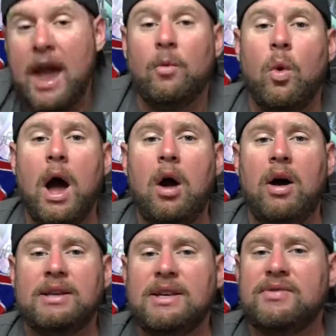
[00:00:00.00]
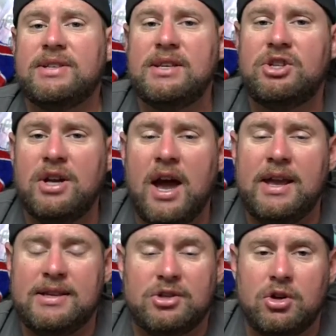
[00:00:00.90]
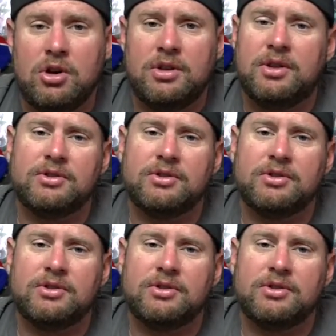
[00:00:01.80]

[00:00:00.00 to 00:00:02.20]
And while I said the CGI is good,